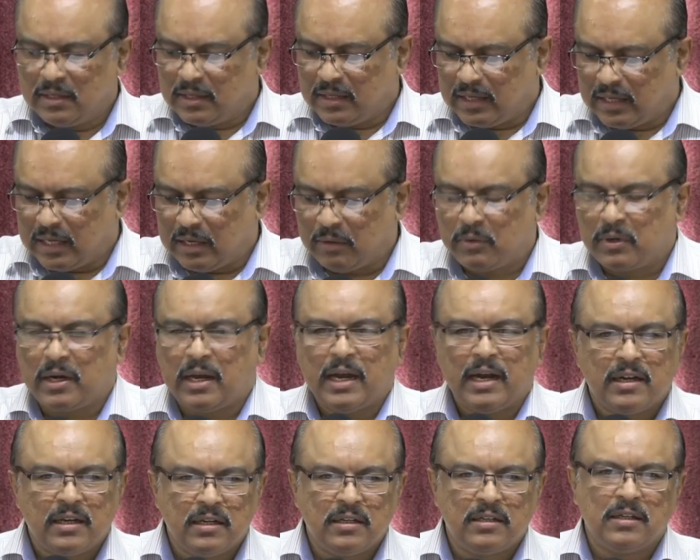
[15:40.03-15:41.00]
Our
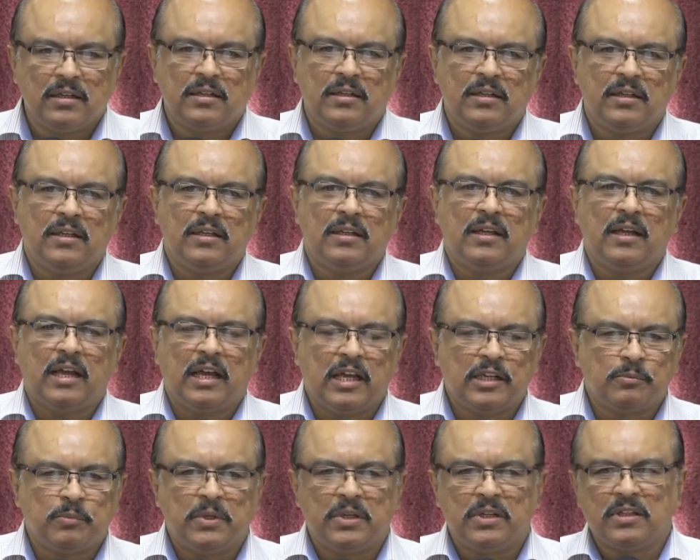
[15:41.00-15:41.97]
identity
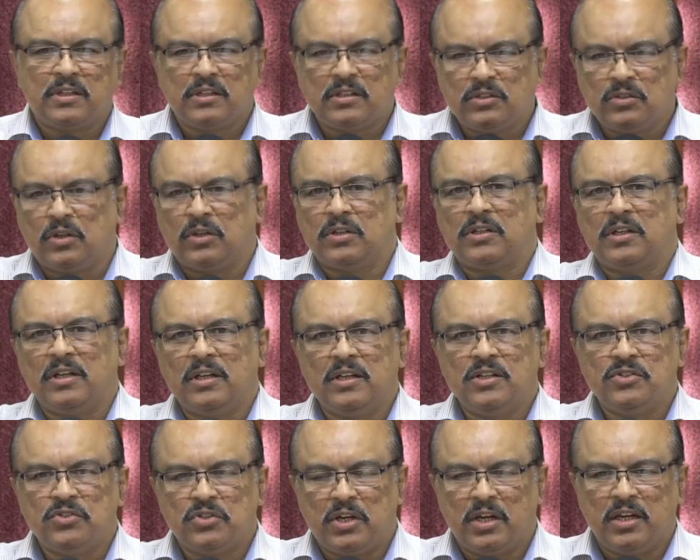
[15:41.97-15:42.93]
has been totally
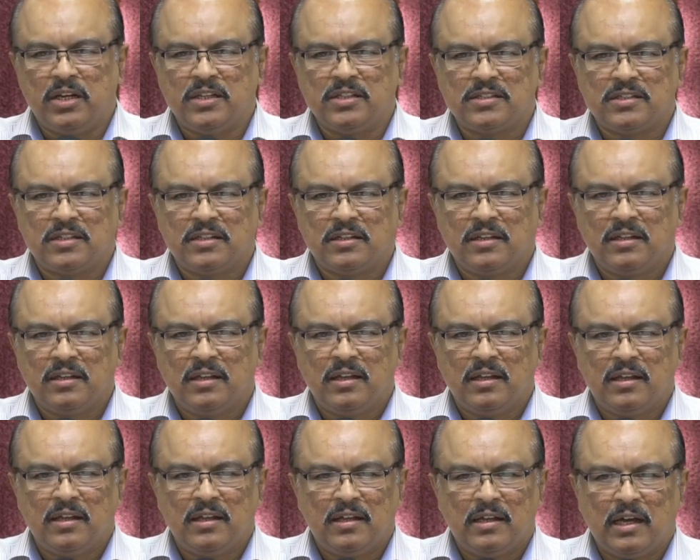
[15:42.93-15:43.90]
changed.
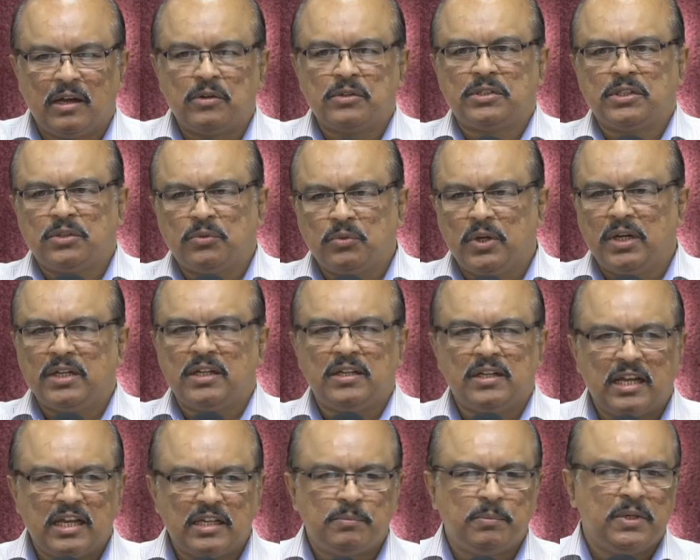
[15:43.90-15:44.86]
Our situation
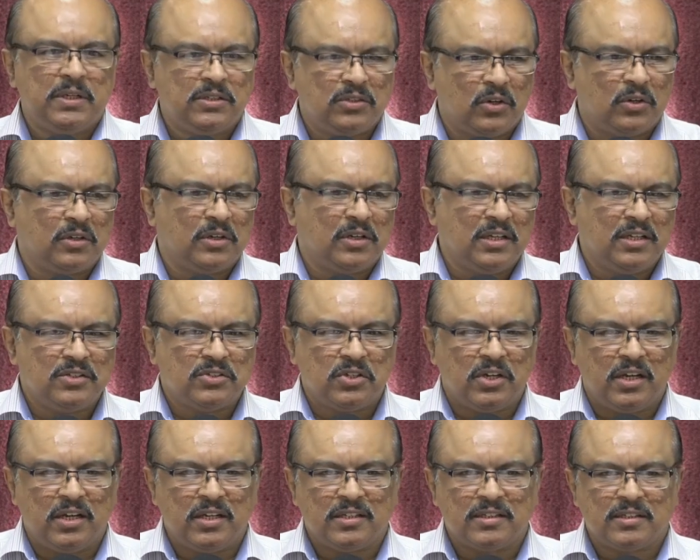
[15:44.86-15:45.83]
has been totally
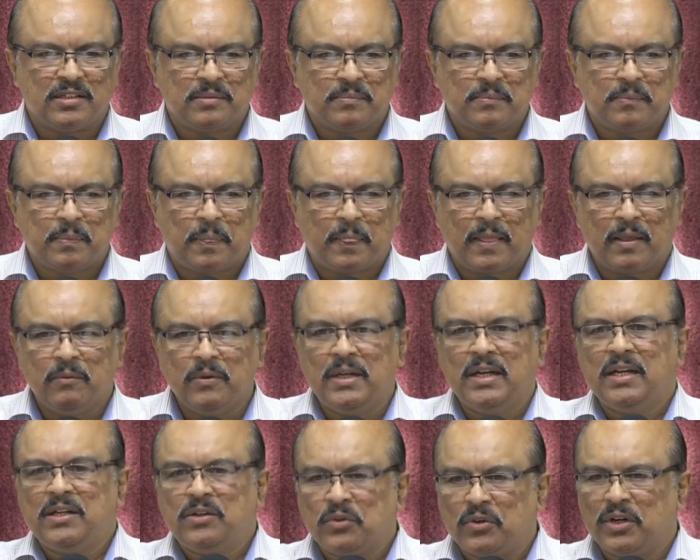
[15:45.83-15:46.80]
changed. We
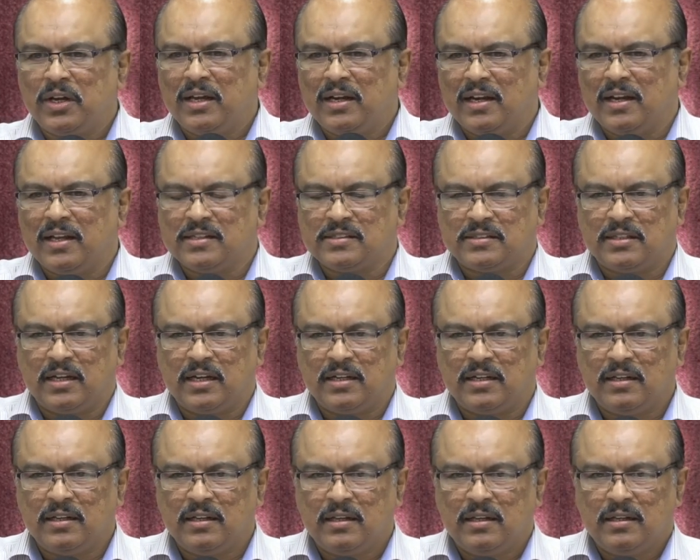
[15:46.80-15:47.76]
need to realize
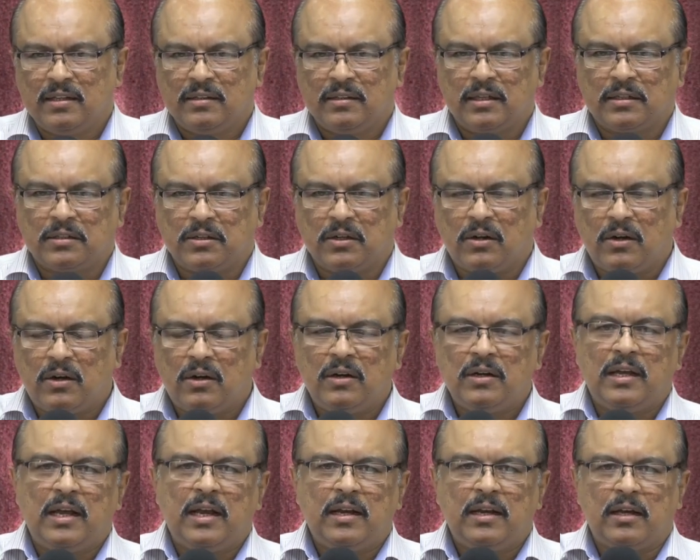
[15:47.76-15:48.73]
that that
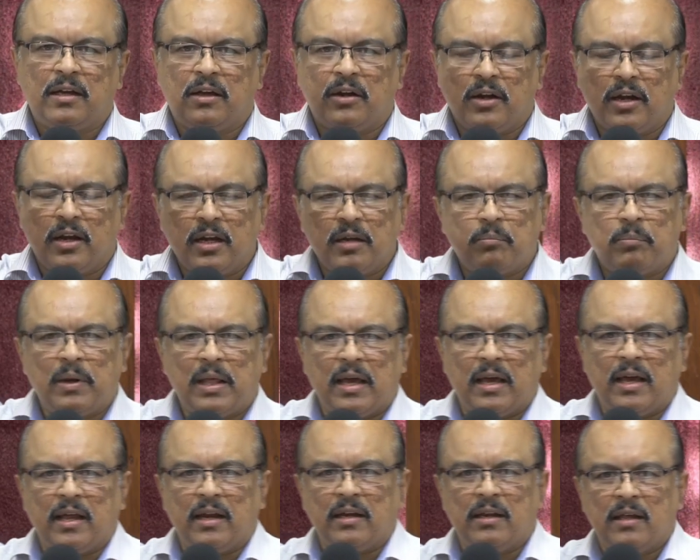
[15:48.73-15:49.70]
God had a great
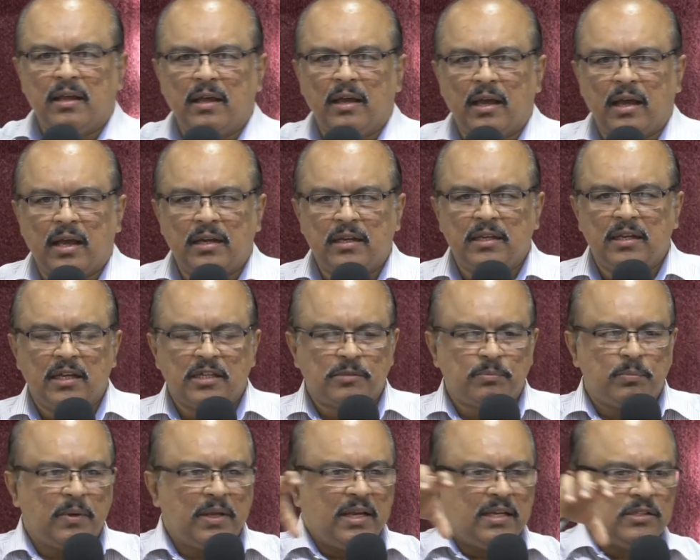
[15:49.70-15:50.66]
plan and He has
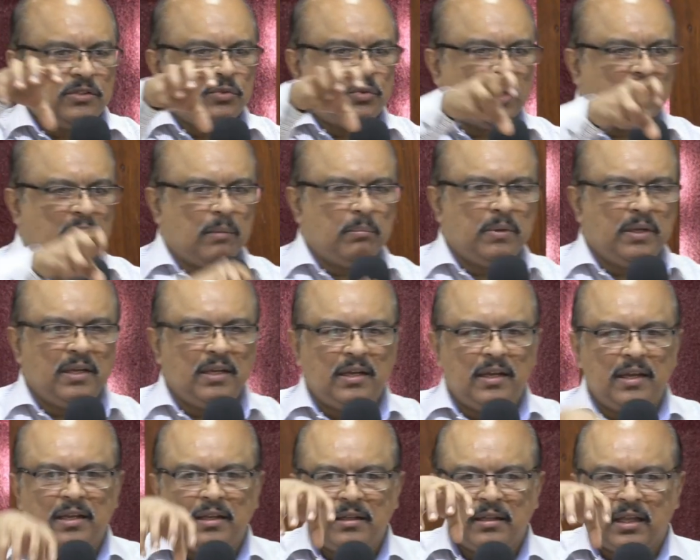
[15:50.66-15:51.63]
placed you and me
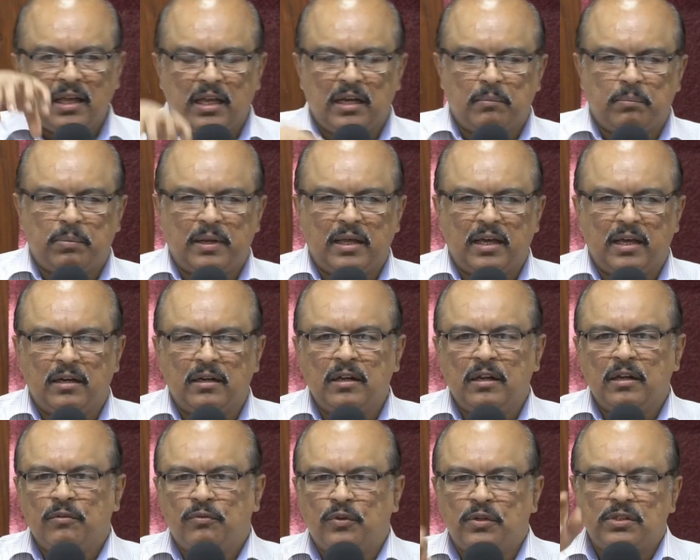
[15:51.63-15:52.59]
in that plan
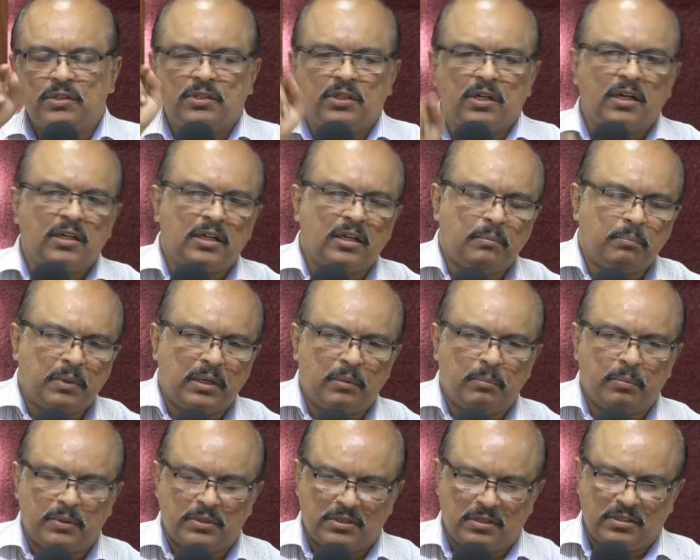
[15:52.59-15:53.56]
for certain
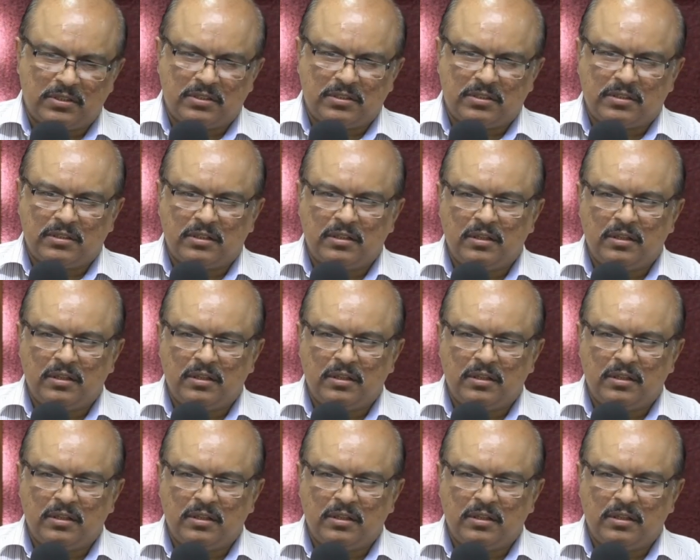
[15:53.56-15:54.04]
purposes.